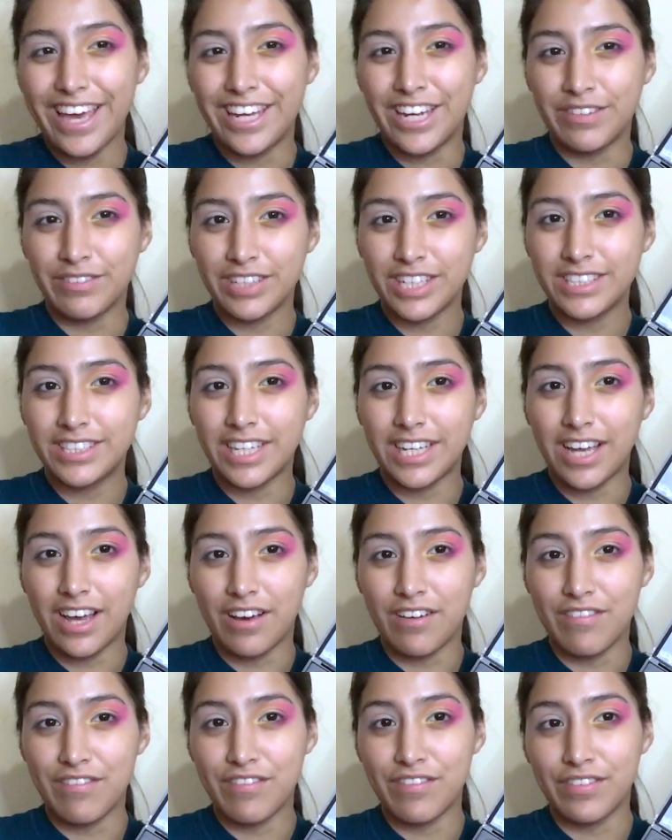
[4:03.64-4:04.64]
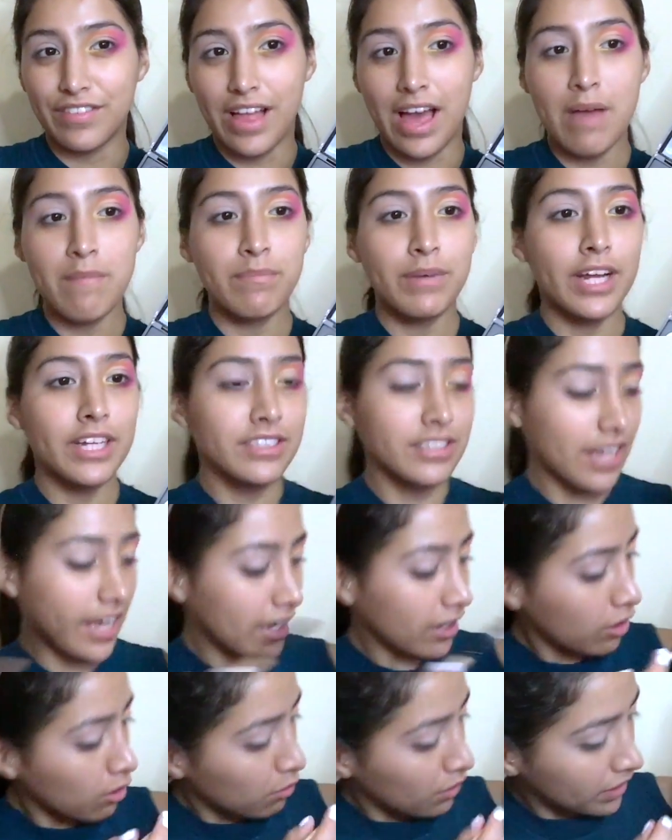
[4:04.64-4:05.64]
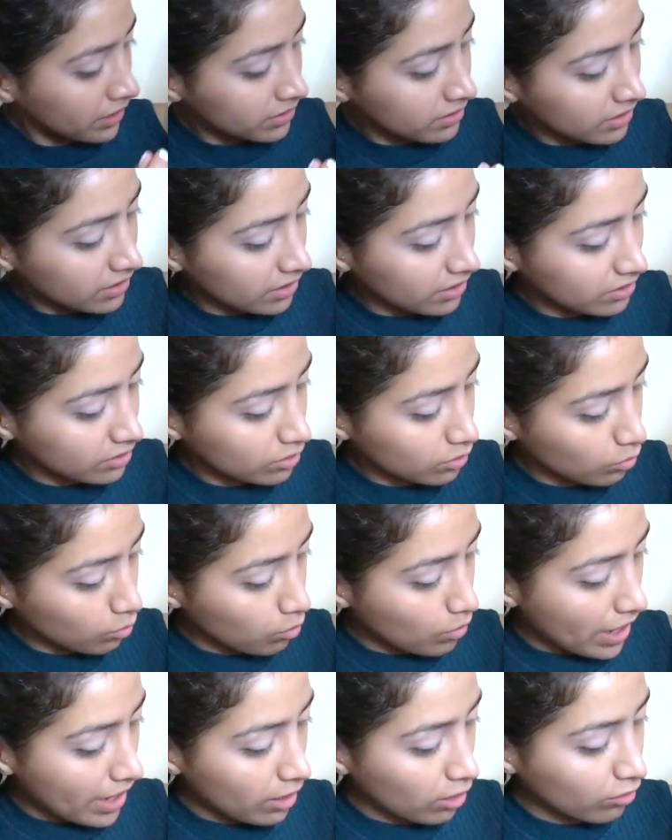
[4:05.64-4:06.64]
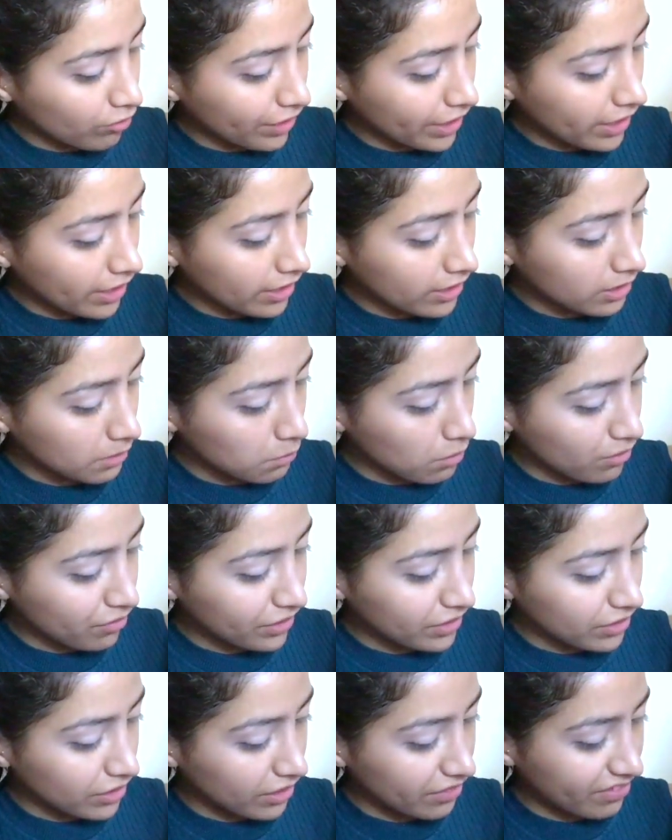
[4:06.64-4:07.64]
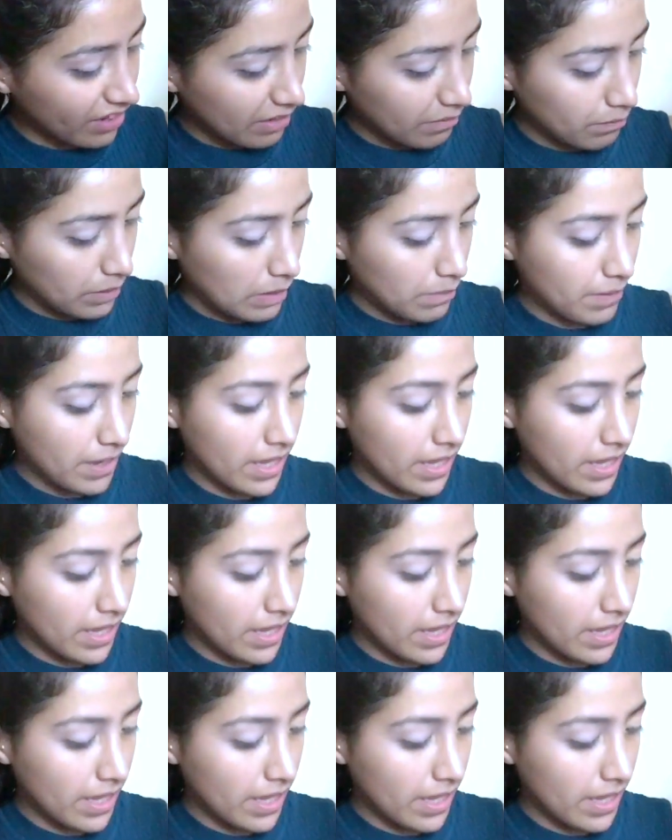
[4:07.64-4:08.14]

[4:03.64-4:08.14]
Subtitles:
And I'm going to take a flat brush and go into this white over here in the Morphe 35B